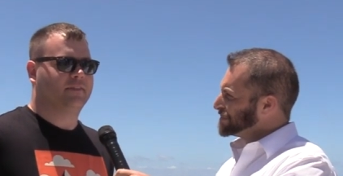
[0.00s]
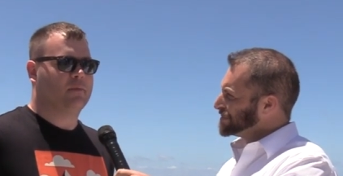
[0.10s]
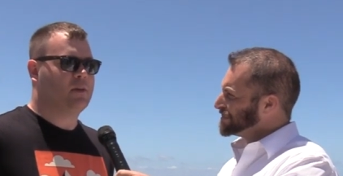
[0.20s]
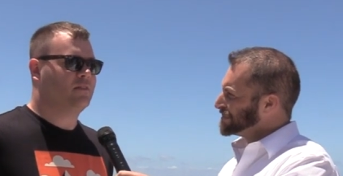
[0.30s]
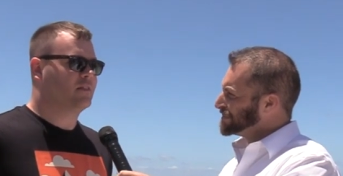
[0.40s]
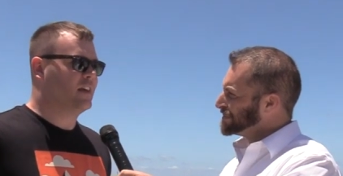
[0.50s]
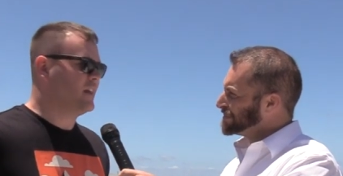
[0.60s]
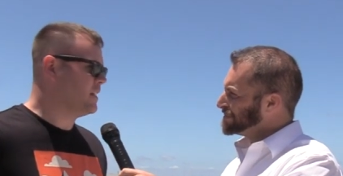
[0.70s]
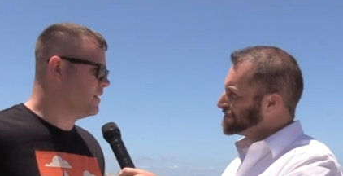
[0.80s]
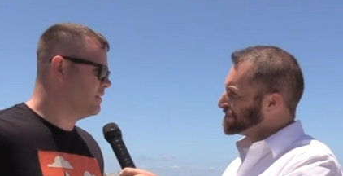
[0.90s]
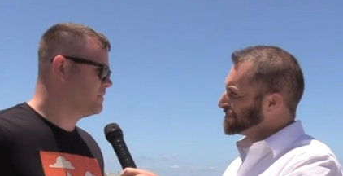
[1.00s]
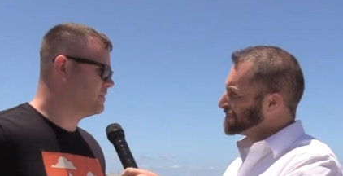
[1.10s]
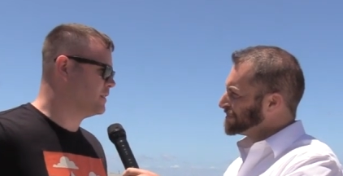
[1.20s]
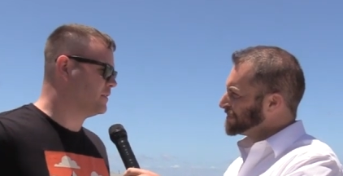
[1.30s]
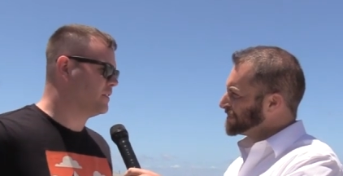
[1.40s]
Speaker 1: It means thanking
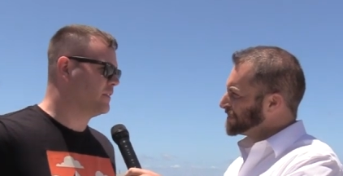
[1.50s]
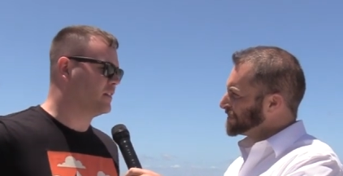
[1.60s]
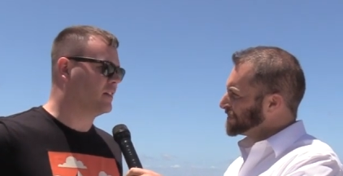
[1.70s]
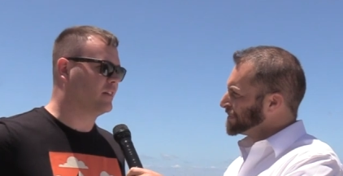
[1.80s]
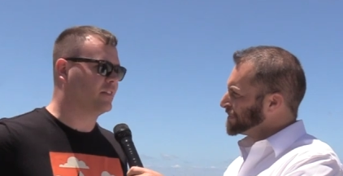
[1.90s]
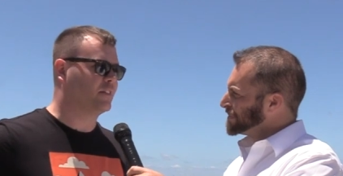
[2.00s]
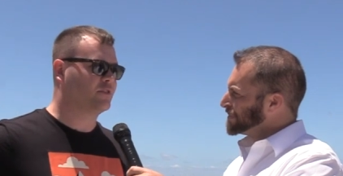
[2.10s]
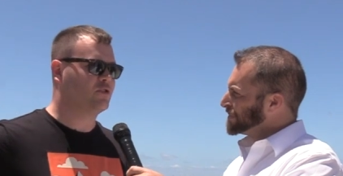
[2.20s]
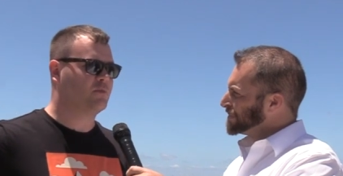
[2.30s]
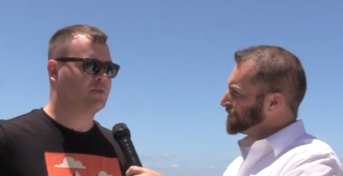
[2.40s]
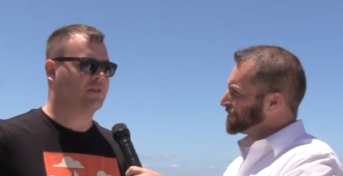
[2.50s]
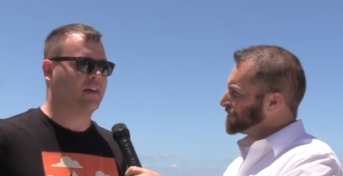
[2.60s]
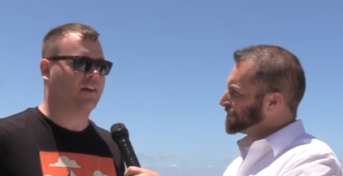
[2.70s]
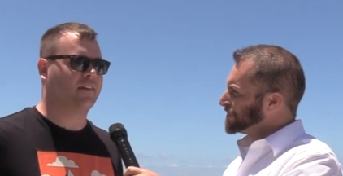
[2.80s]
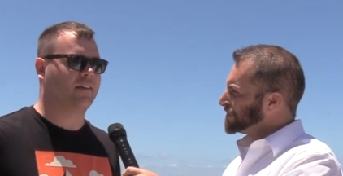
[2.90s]
the, the, the troops
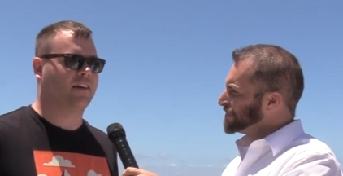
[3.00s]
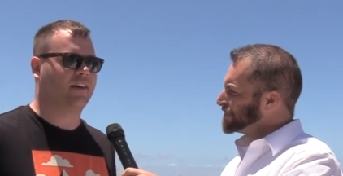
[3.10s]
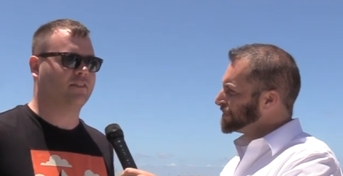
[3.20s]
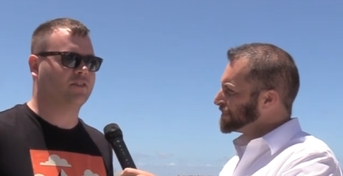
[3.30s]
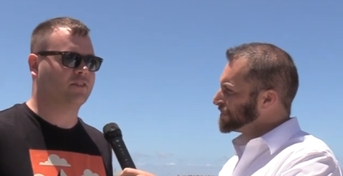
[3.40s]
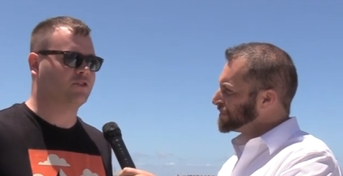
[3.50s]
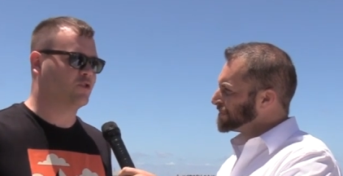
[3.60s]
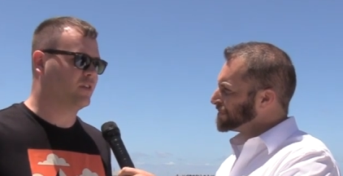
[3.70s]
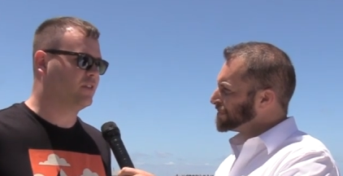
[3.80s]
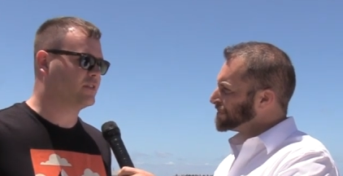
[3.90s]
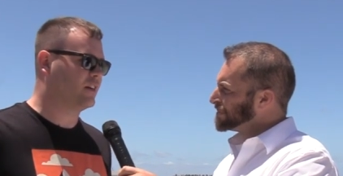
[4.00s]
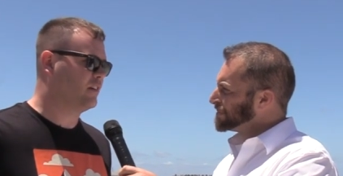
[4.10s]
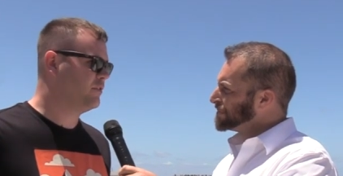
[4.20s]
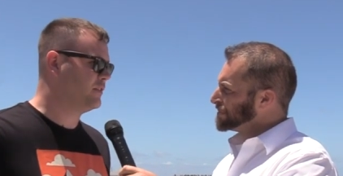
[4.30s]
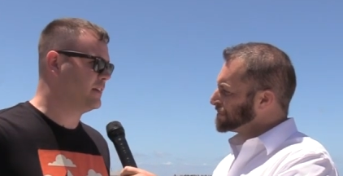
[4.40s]
and uh, just enjoying
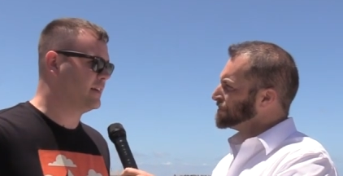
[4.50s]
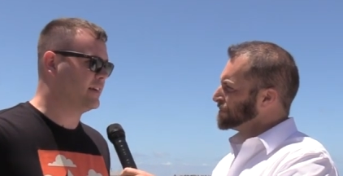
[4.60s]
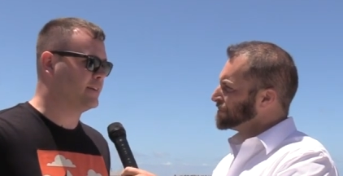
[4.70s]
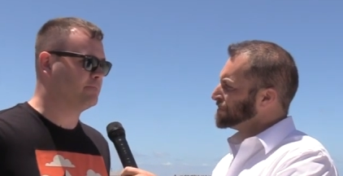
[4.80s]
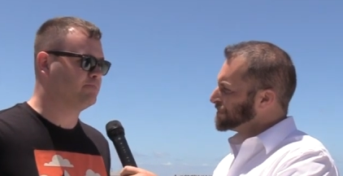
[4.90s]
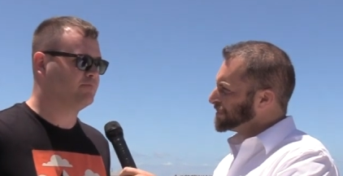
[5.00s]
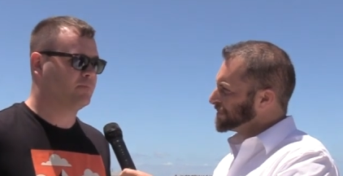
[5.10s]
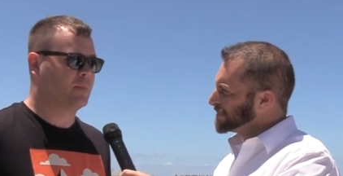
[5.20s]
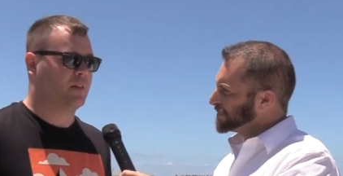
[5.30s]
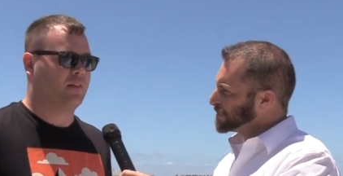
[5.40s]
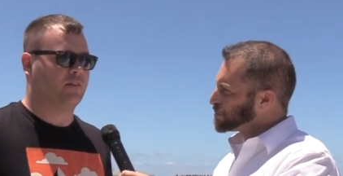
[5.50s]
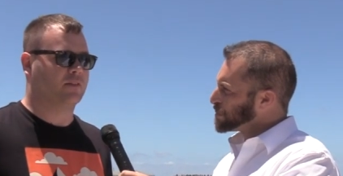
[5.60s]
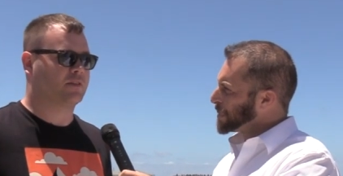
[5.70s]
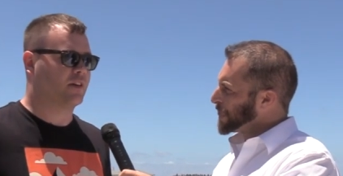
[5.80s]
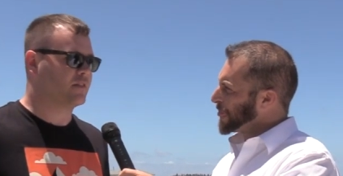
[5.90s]
yourself. Um,
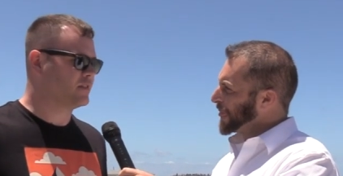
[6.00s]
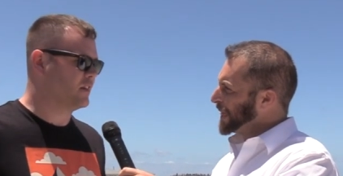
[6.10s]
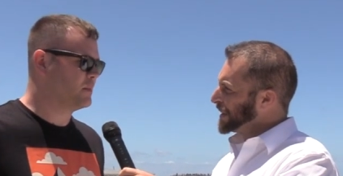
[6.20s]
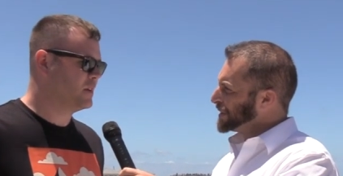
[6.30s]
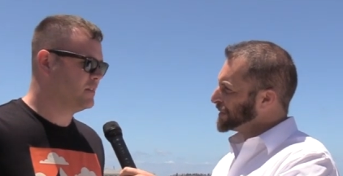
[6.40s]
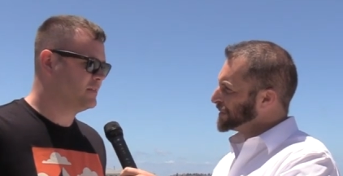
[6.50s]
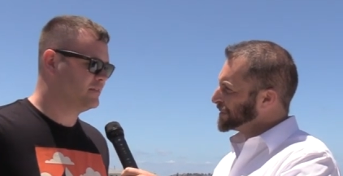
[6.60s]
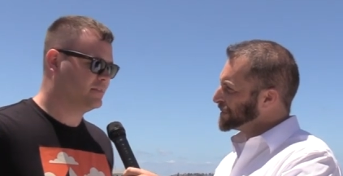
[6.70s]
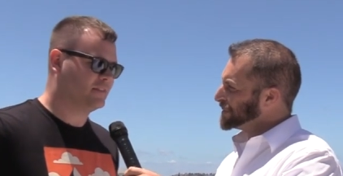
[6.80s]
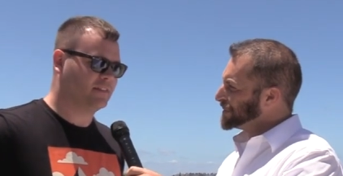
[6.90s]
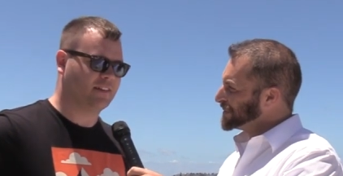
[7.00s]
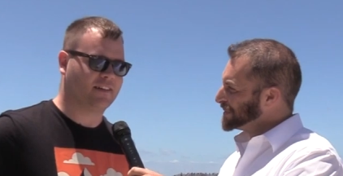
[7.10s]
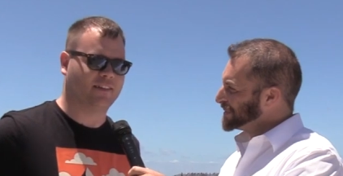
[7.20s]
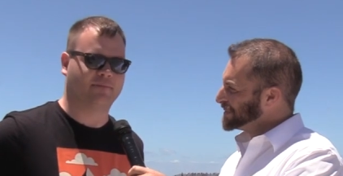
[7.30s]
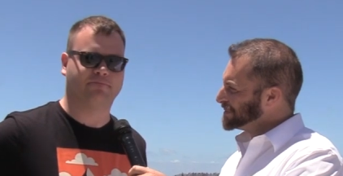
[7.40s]
the start of summer.
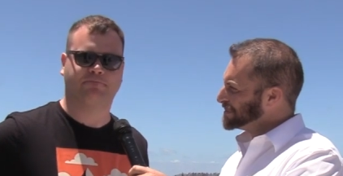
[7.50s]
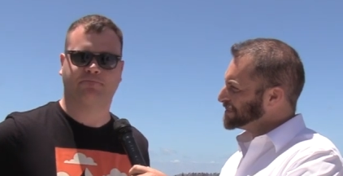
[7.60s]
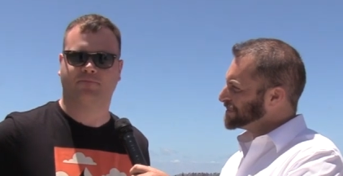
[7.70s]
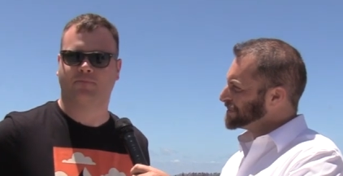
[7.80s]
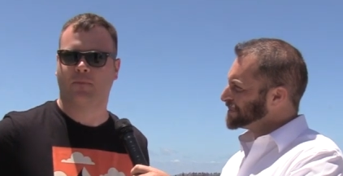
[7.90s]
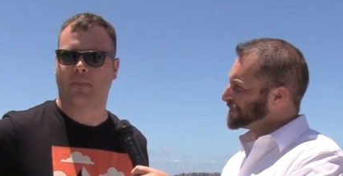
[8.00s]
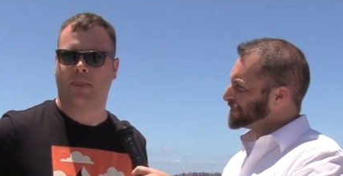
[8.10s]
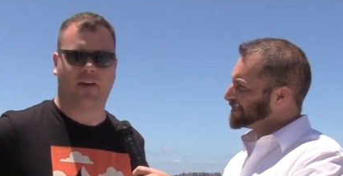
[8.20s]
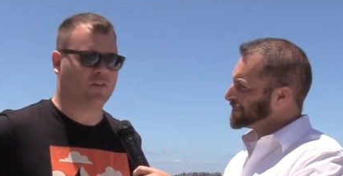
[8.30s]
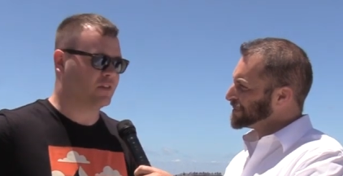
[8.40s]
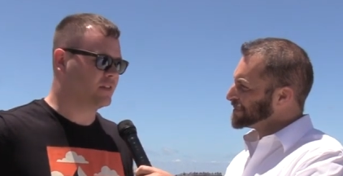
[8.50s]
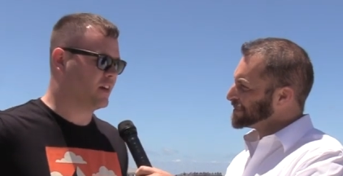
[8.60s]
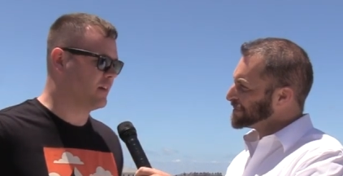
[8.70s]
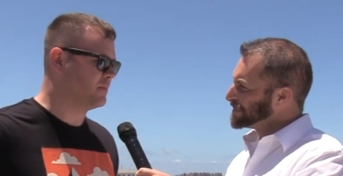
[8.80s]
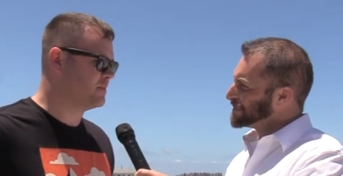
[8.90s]
Um, having a good
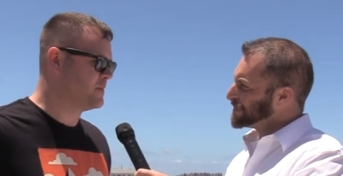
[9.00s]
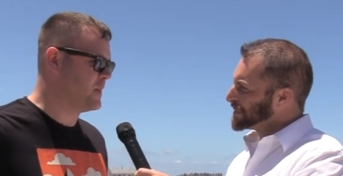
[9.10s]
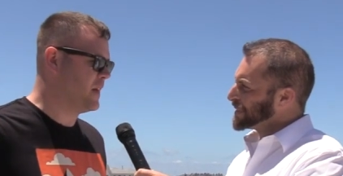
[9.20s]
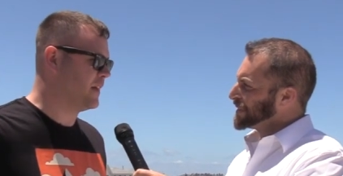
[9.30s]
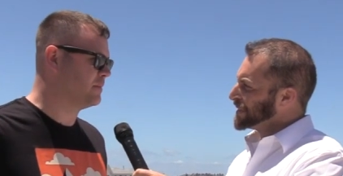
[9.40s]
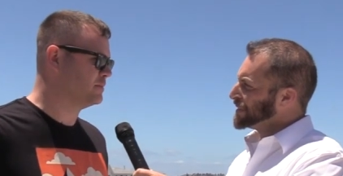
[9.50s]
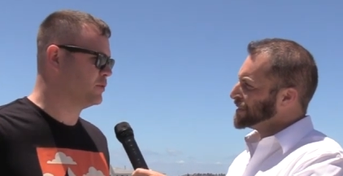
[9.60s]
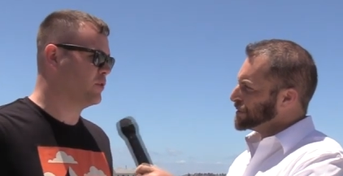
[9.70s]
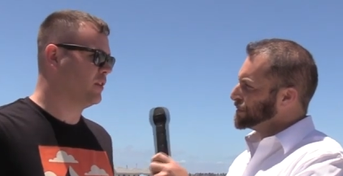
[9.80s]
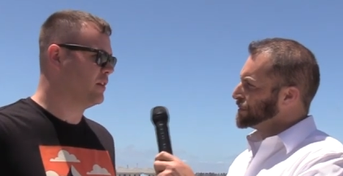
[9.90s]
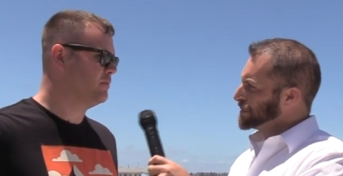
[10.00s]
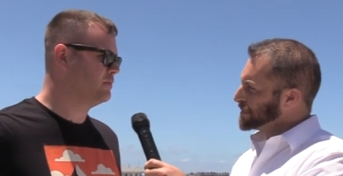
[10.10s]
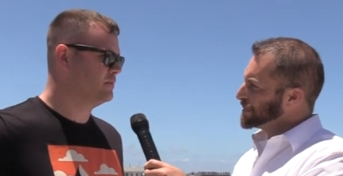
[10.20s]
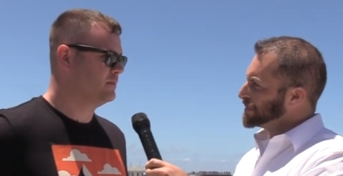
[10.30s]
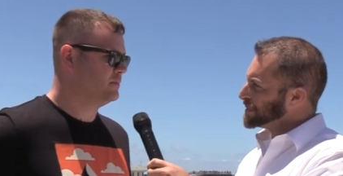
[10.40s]
time. Yeah. Grilling,
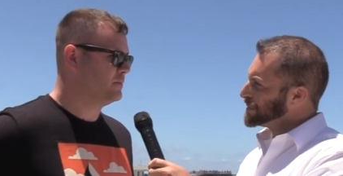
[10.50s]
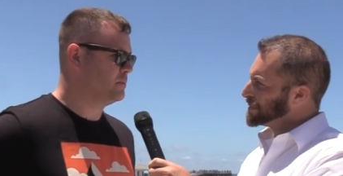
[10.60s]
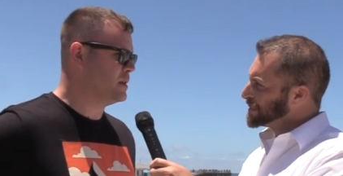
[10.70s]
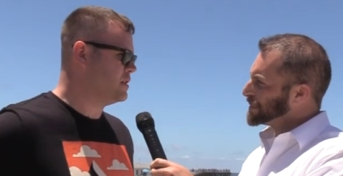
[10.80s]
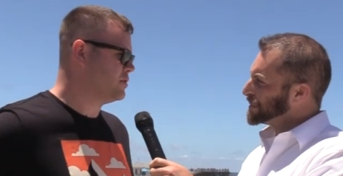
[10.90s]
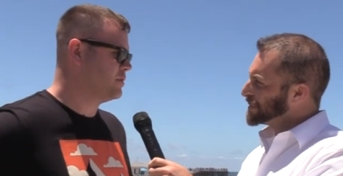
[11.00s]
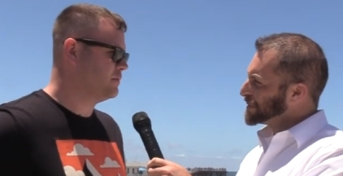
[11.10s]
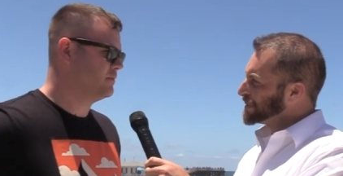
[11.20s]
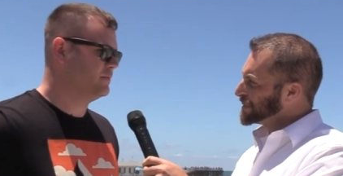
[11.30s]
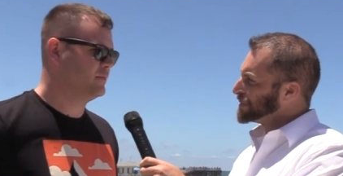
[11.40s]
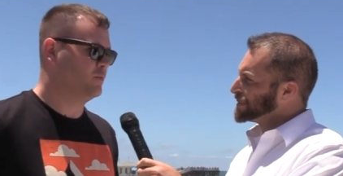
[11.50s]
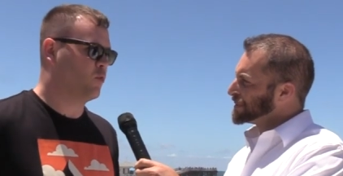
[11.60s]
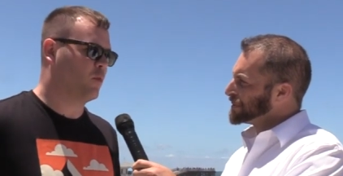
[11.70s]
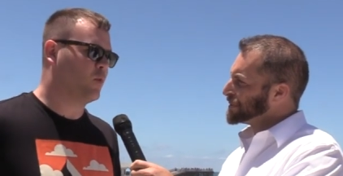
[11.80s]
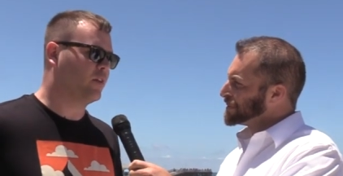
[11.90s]
beach,
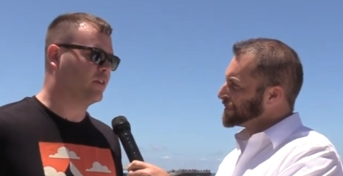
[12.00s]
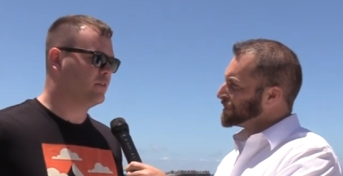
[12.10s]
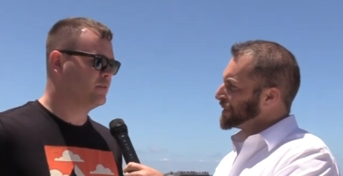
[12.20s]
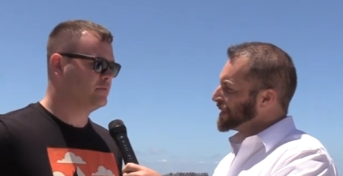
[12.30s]
warm weather.